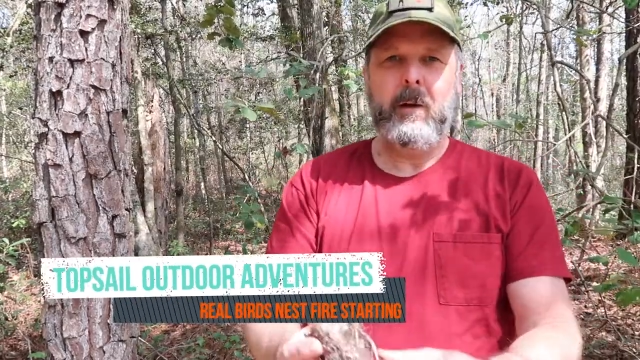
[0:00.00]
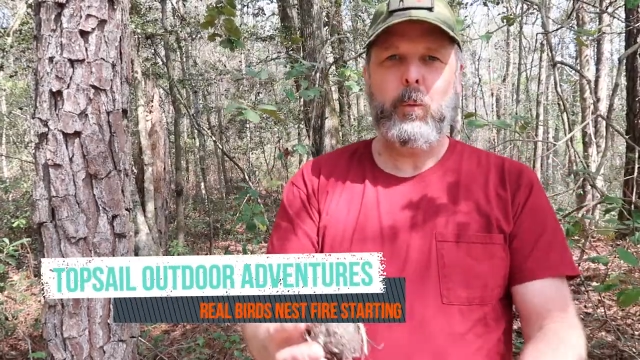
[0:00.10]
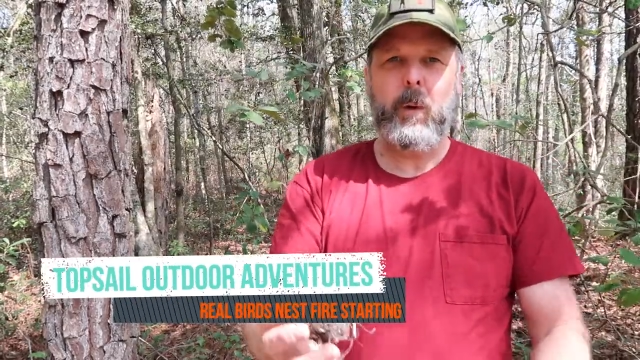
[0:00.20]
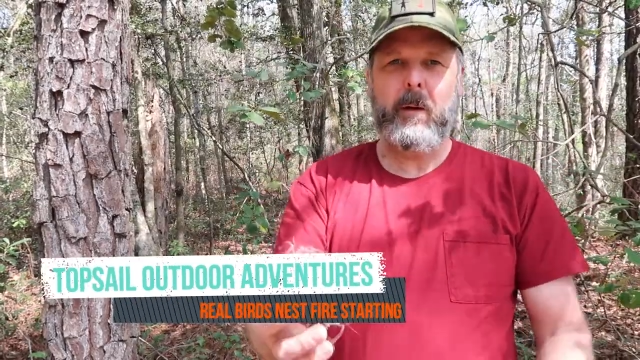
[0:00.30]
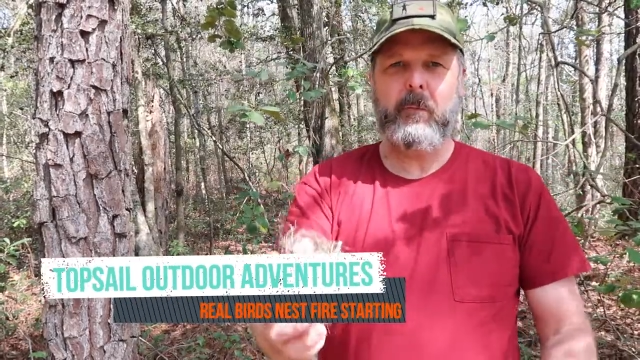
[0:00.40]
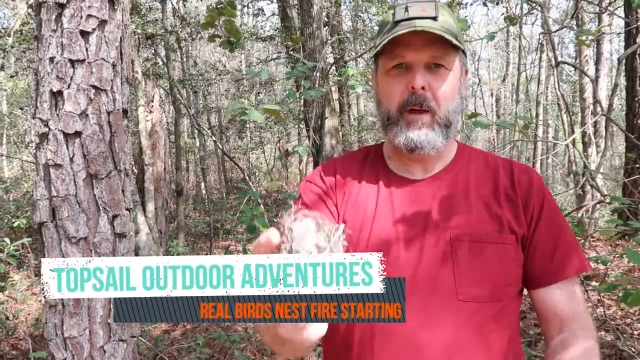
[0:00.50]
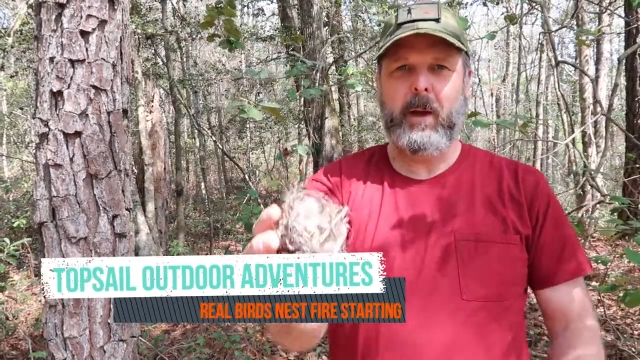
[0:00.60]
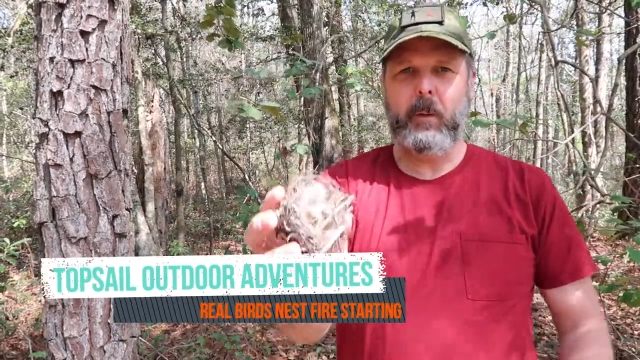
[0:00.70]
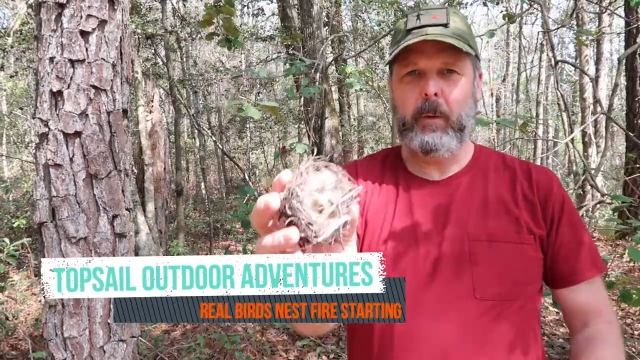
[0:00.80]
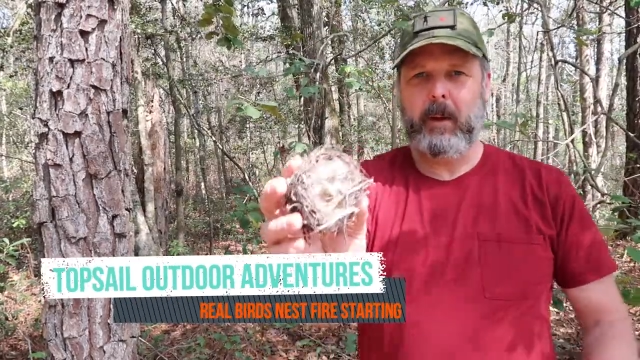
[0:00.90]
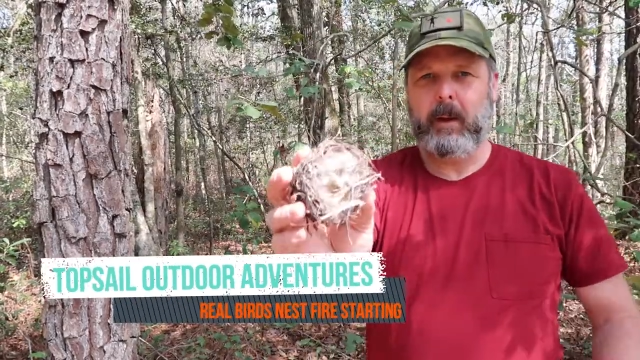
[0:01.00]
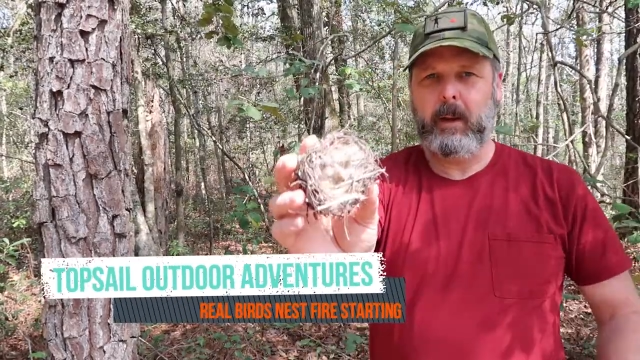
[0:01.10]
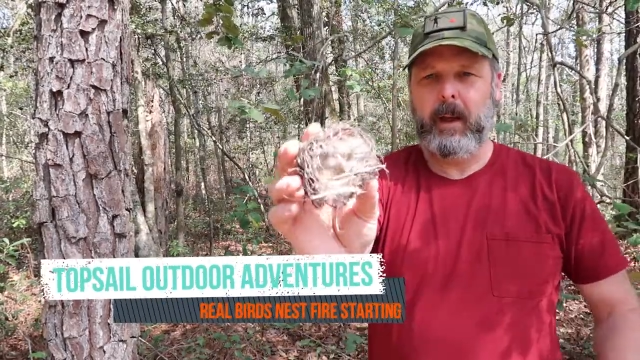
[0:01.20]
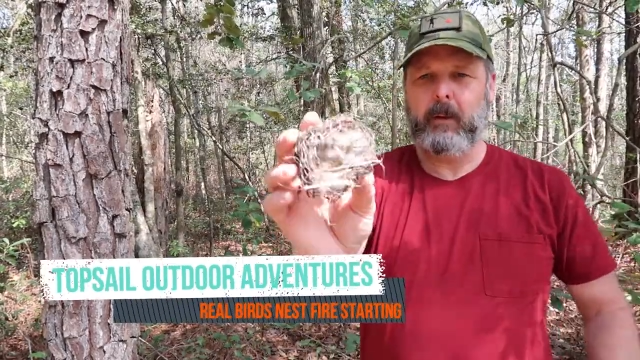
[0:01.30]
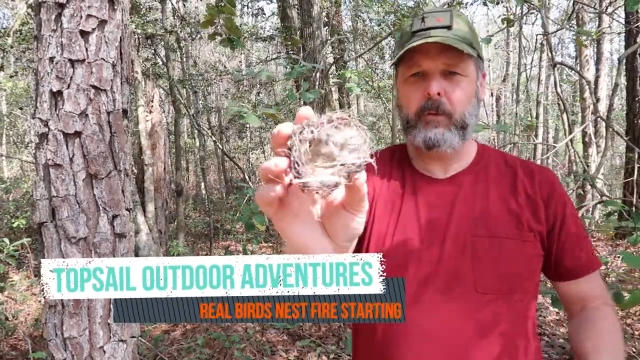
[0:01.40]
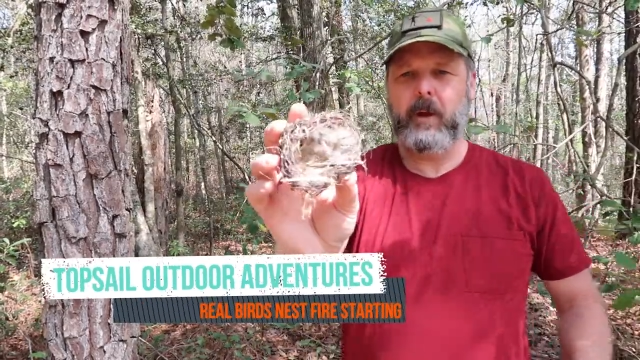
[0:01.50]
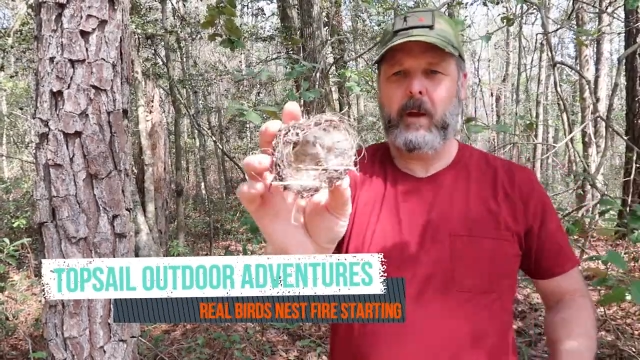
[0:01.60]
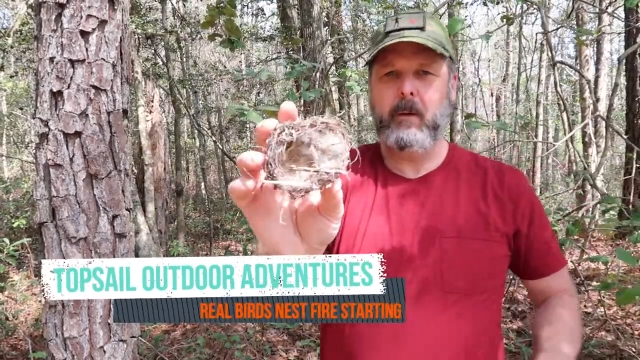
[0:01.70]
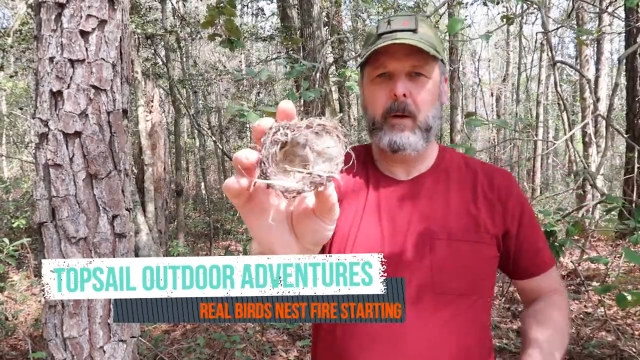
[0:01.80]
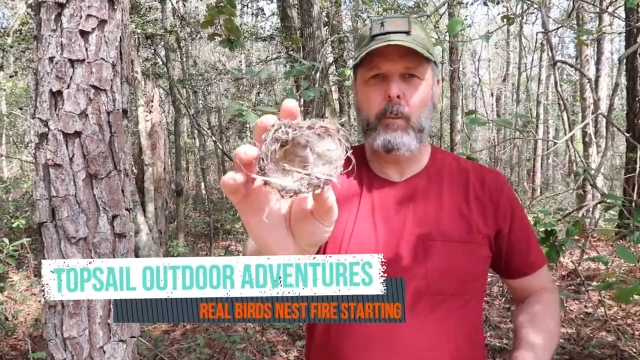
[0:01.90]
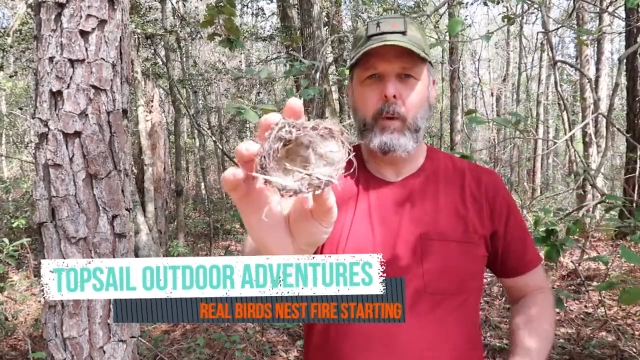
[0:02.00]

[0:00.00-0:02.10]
look what I found uh, last Saturday.